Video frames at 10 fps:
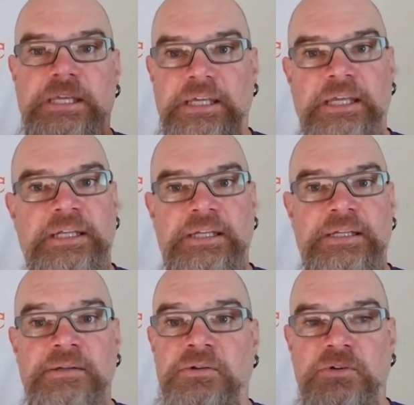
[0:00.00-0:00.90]

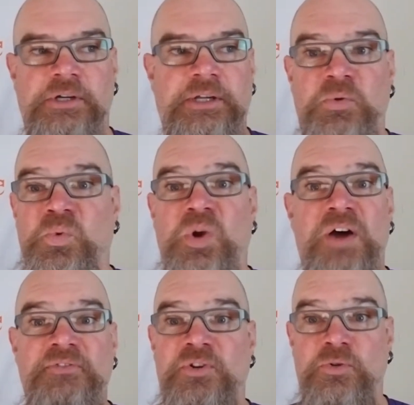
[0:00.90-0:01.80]
any like
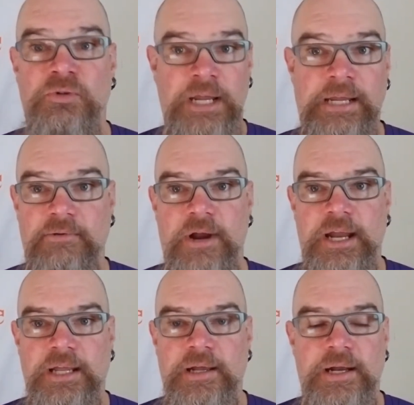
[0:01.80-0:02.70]
rough terrain
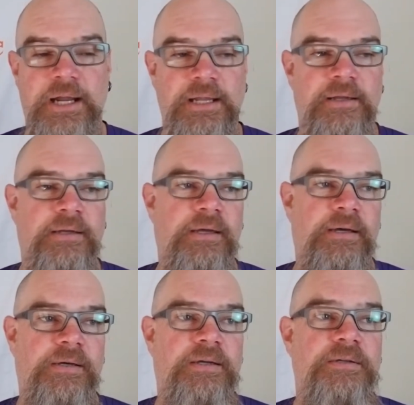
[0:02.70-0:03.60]
riding. All right,
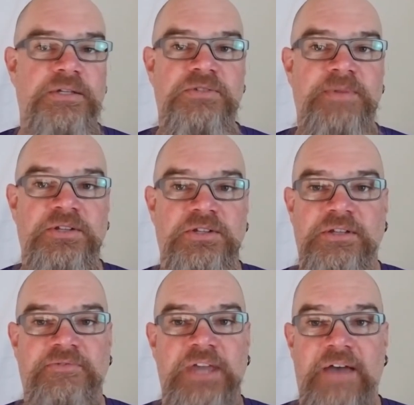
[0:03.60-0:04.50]
especially
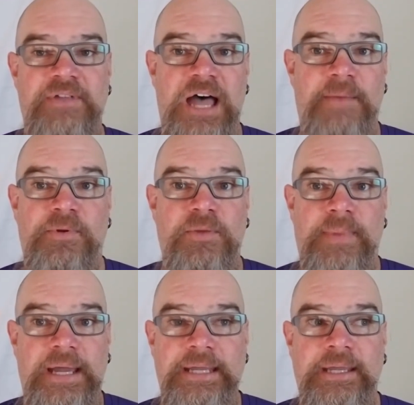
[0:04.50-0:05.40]
if you have to hop on the
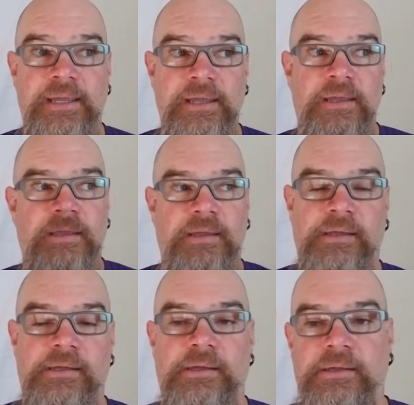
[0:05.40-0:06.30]
bike
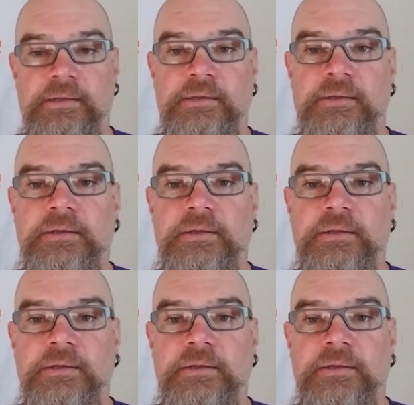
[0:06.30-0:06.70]
and